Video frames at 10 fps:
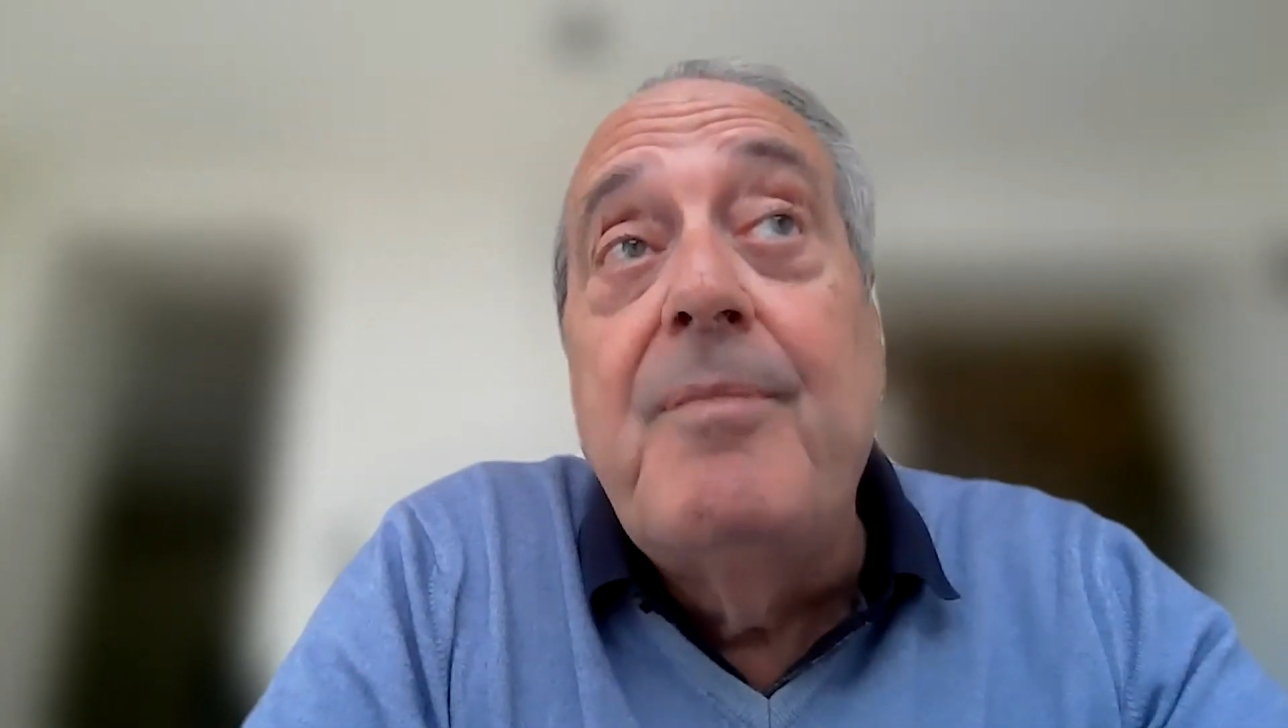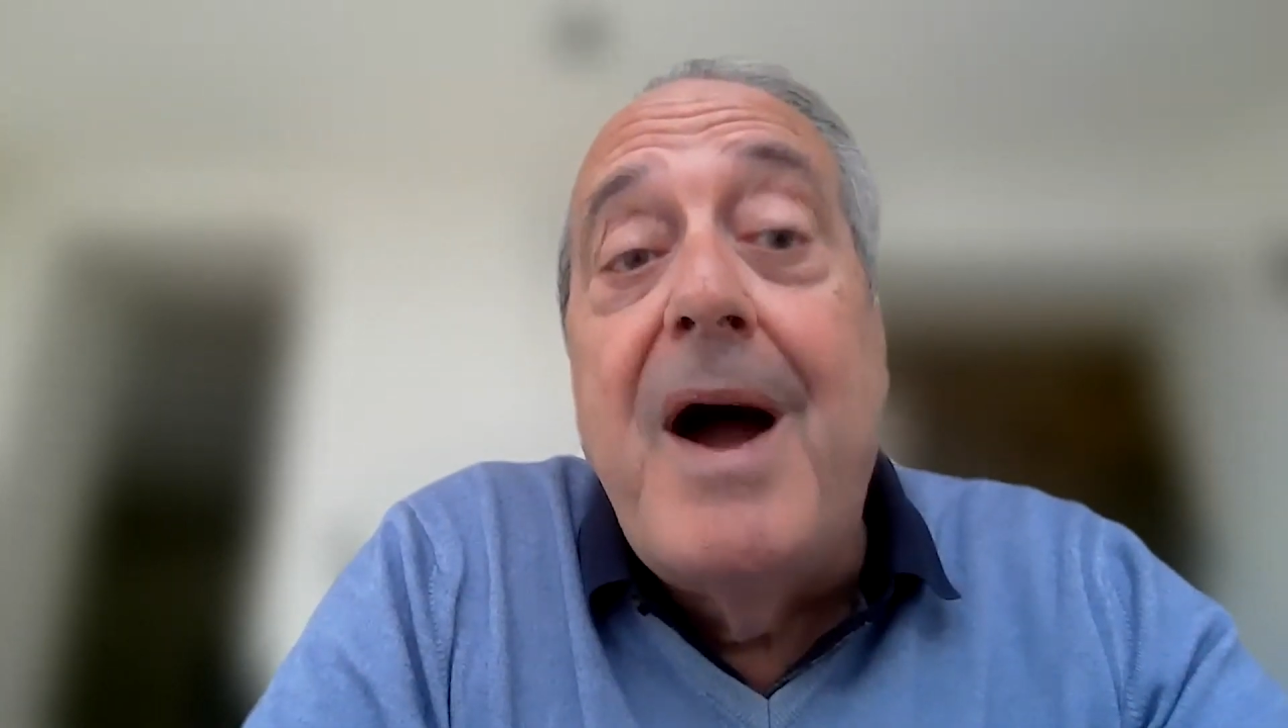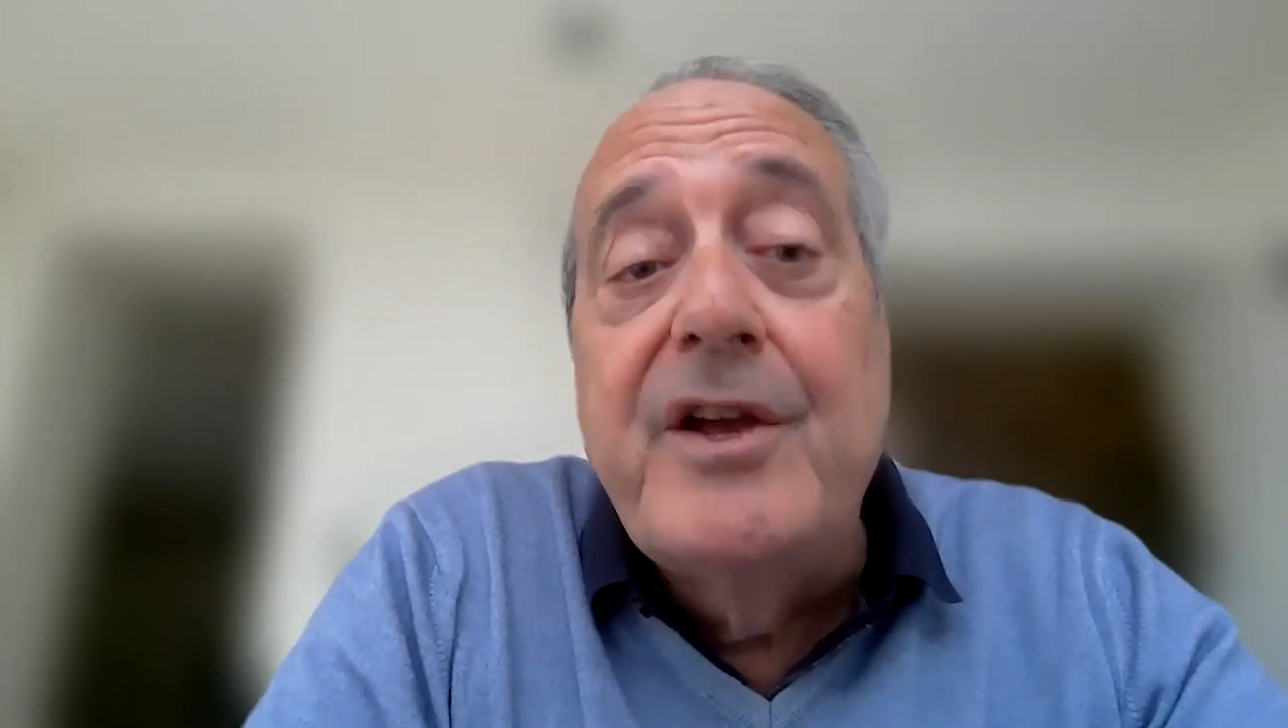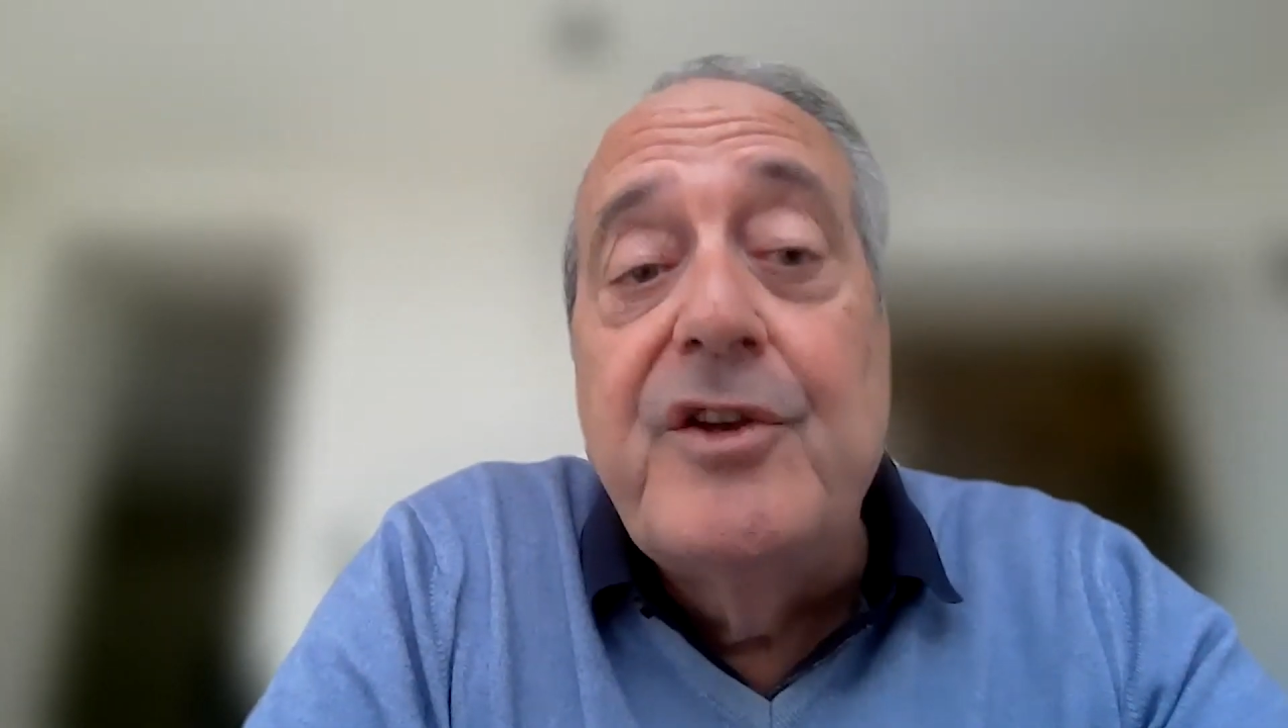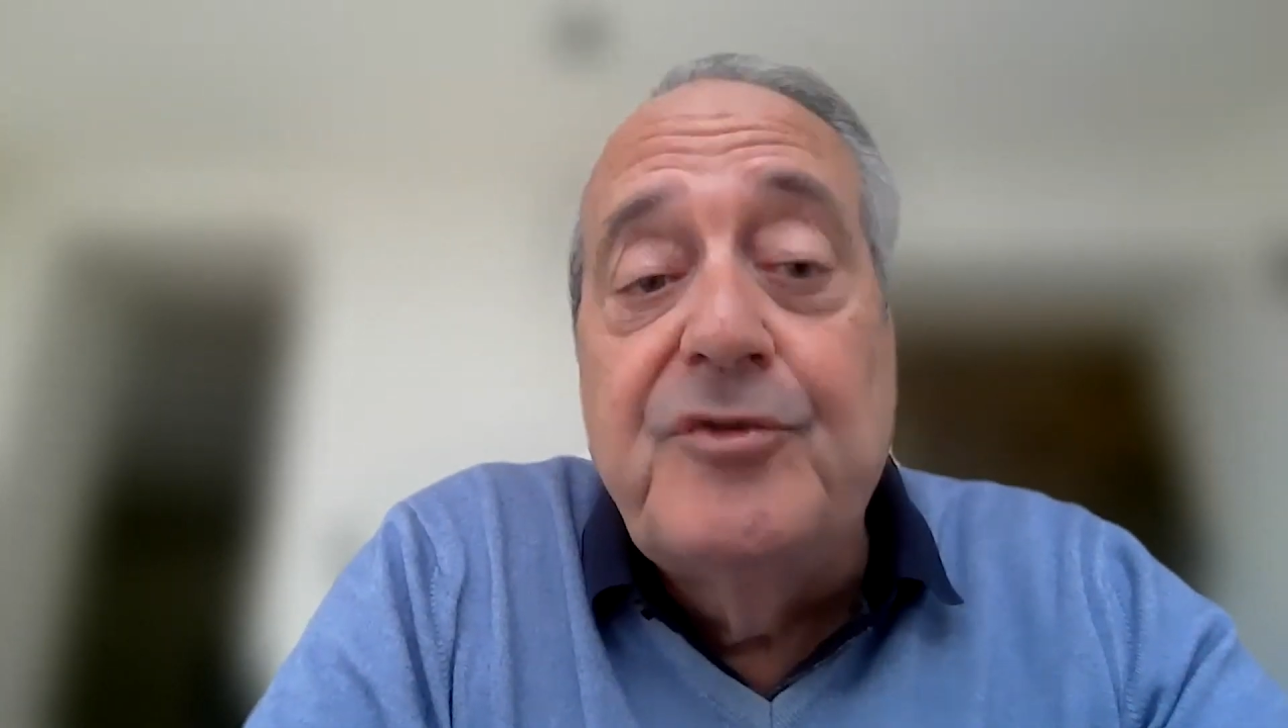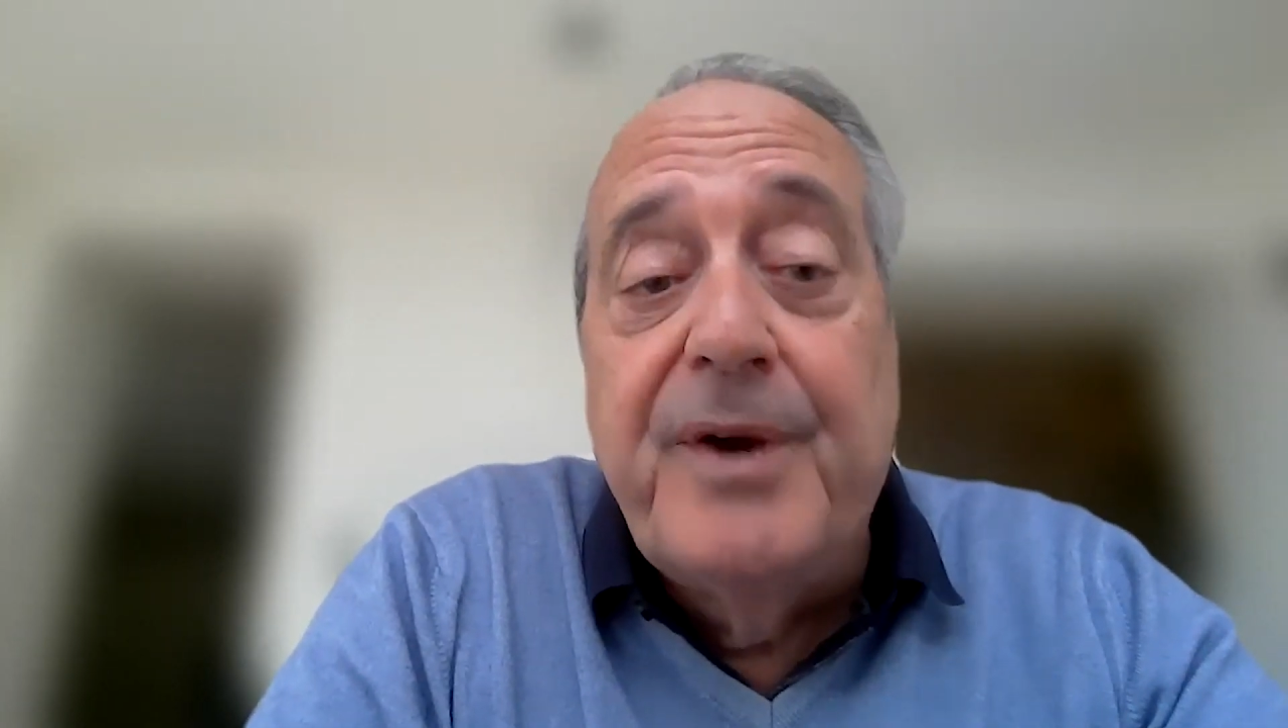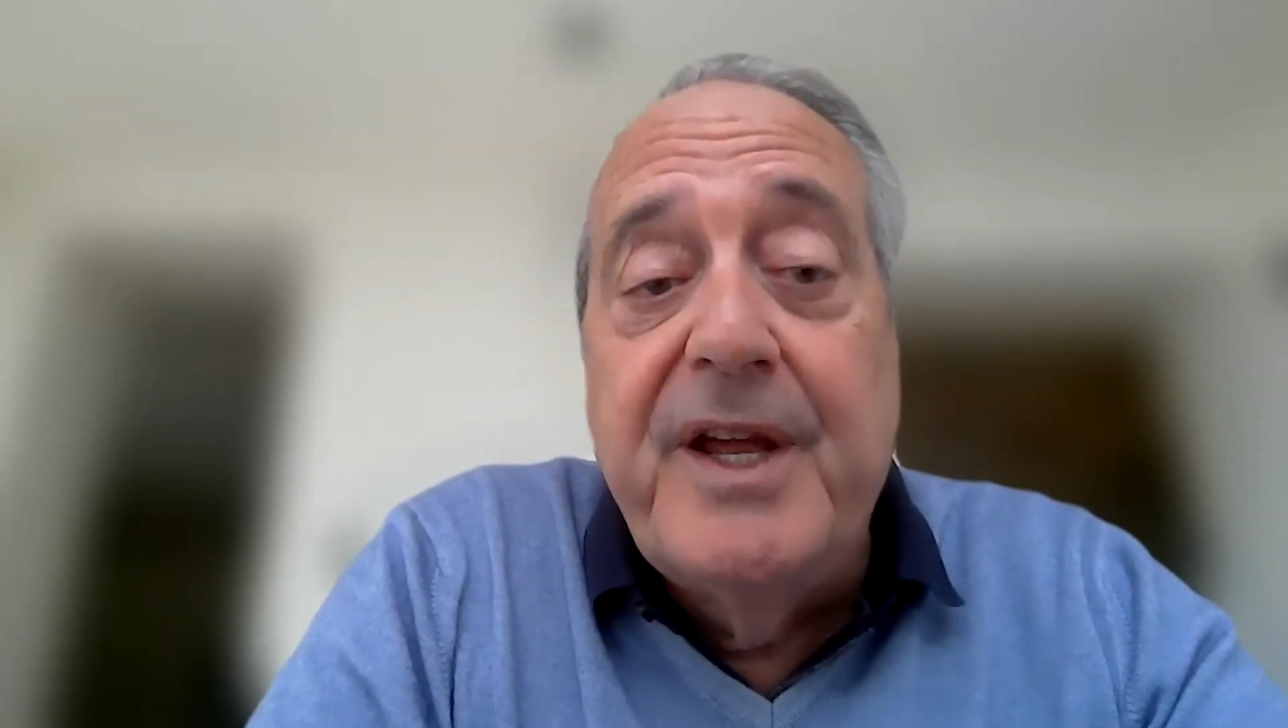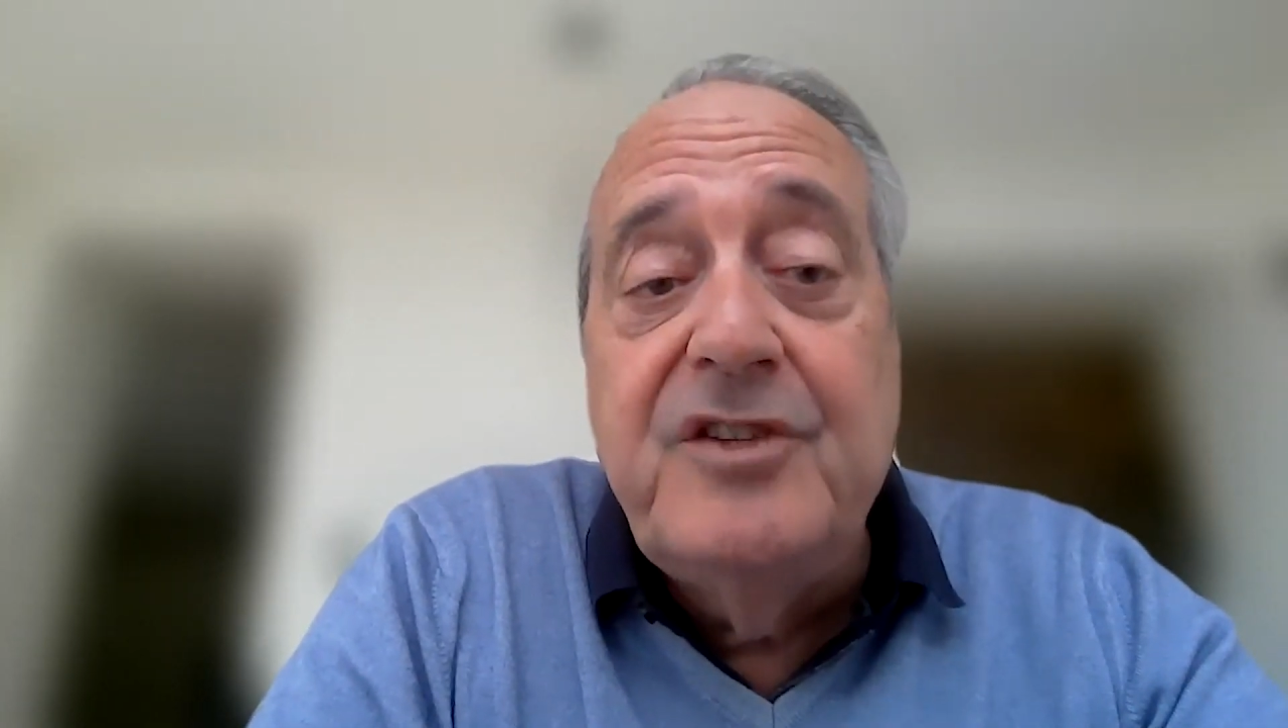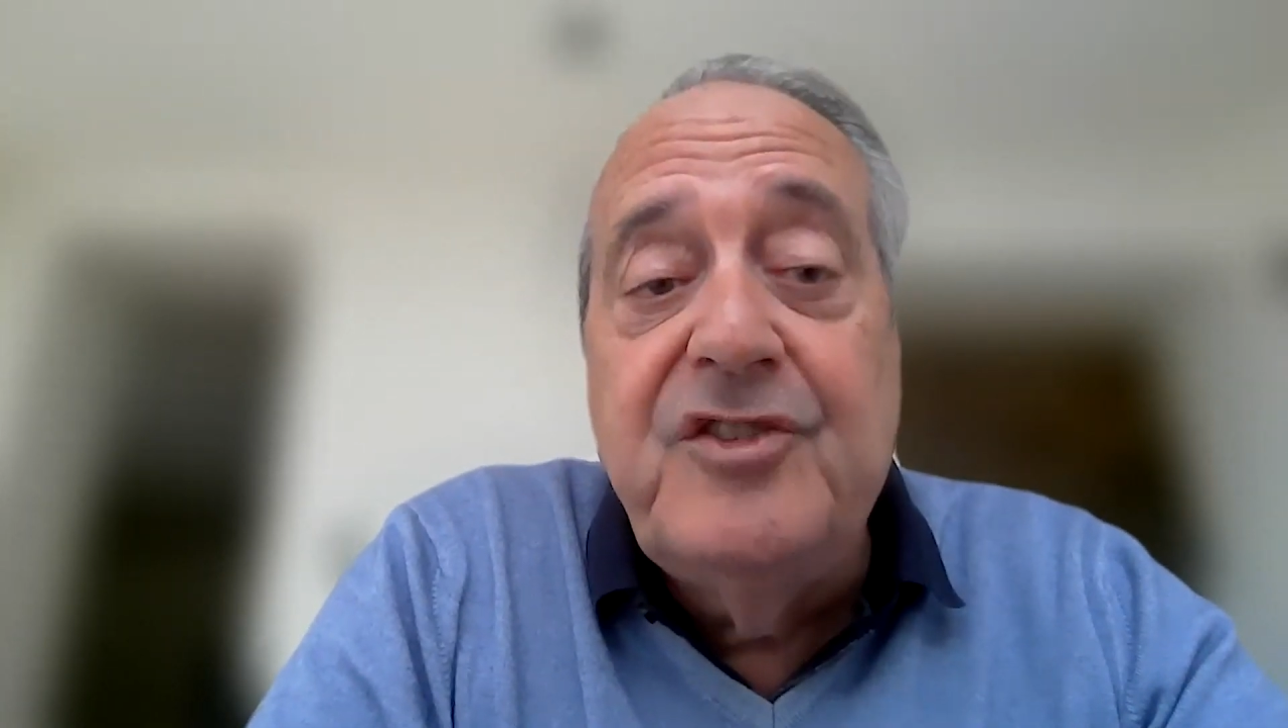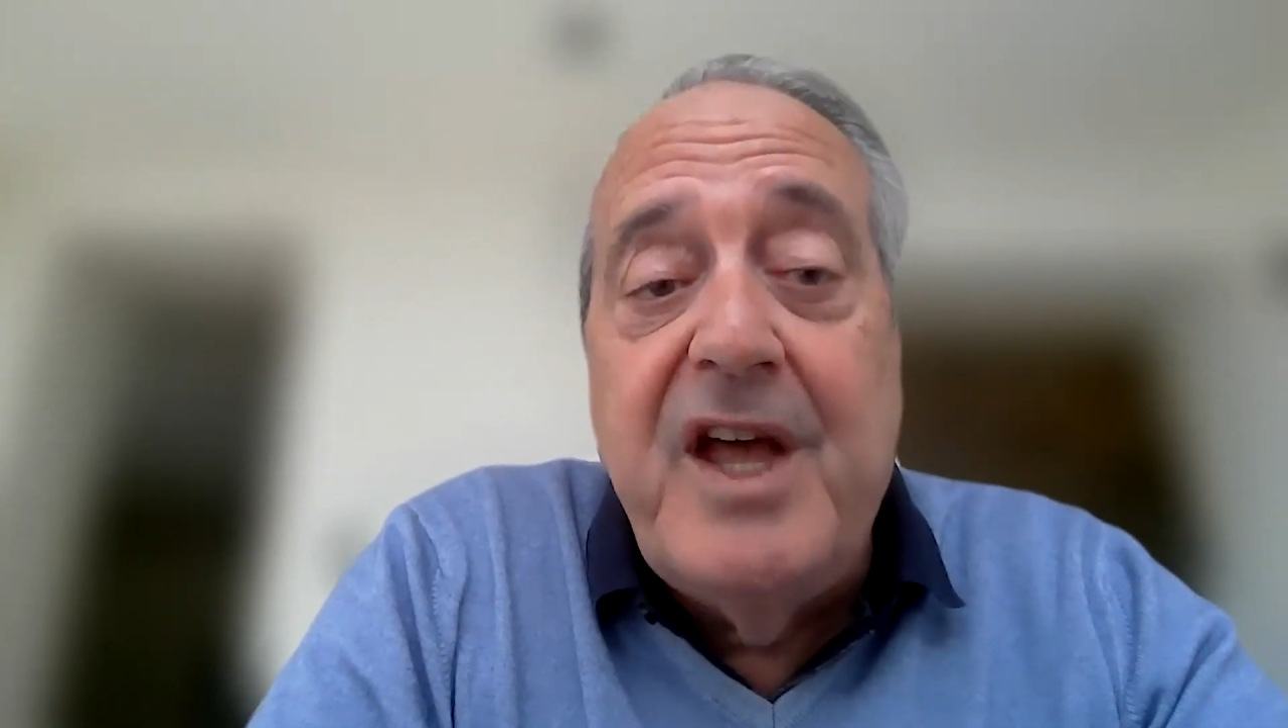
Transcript: Myers-Briggs,